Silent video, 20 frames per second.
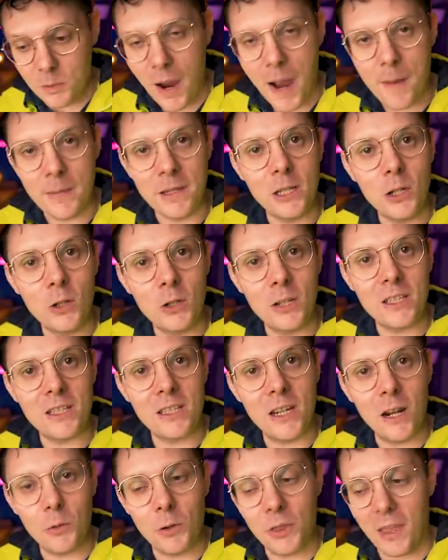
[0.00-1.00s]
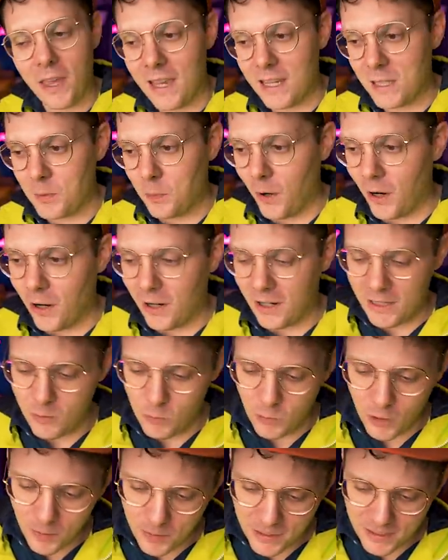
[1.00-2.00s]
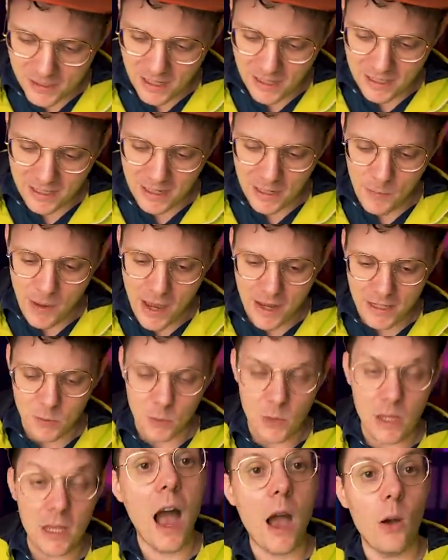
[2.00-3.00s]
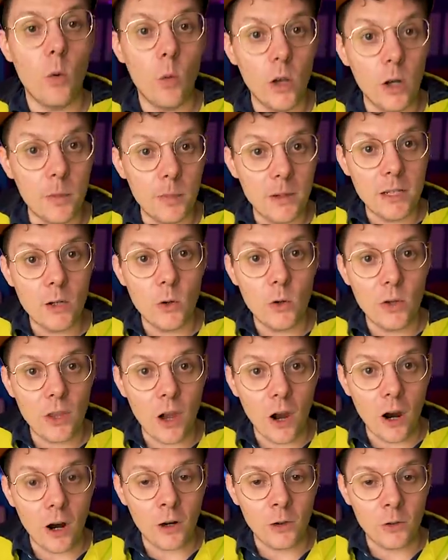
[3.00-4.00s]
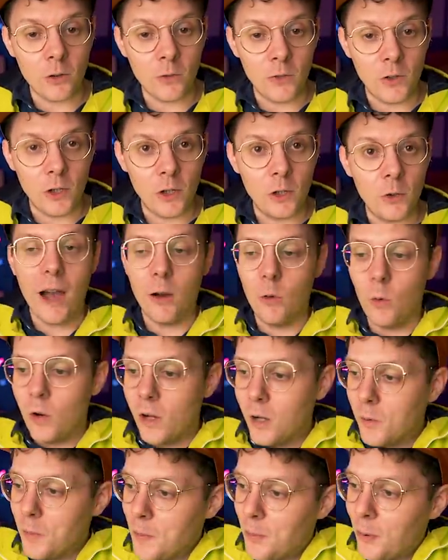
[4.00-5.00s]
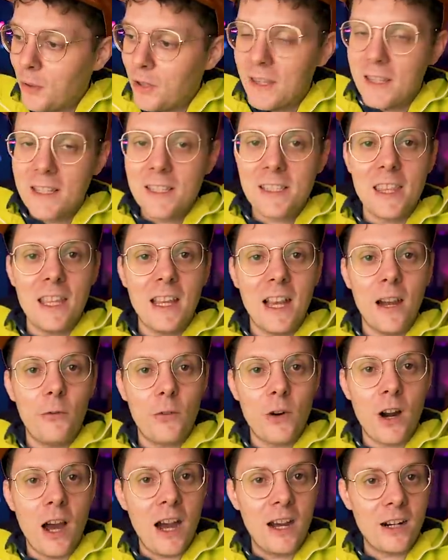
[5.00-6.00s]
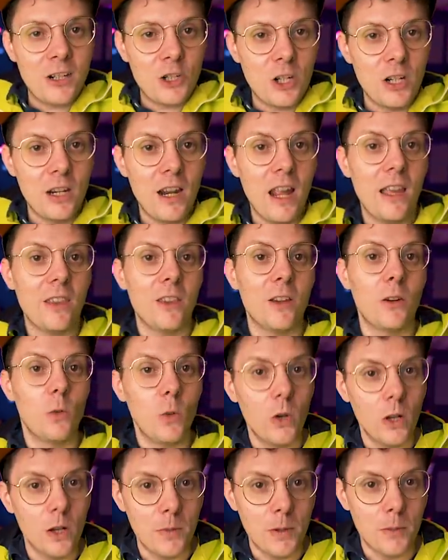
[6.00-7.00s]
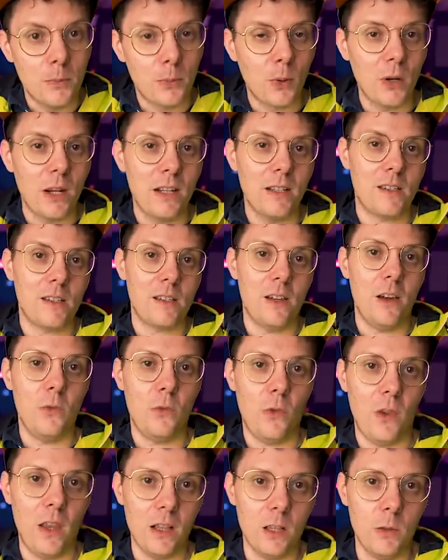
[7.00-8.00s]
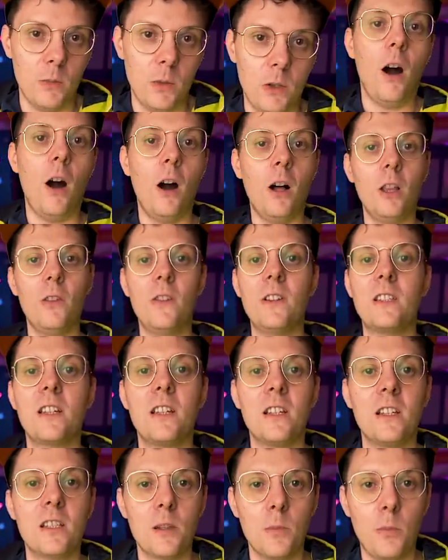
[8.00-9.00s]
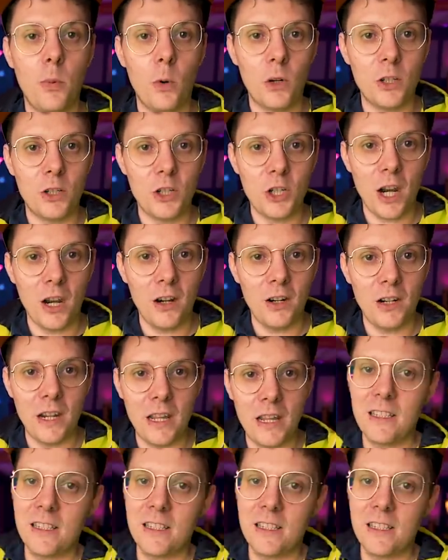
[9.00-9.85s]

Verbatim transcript: Bobby Duke is done with his part, he will be sending it back to me. I will be doing the art review. I will be putting this thing up for auction and there will be prints available. All of it's gonna support charity.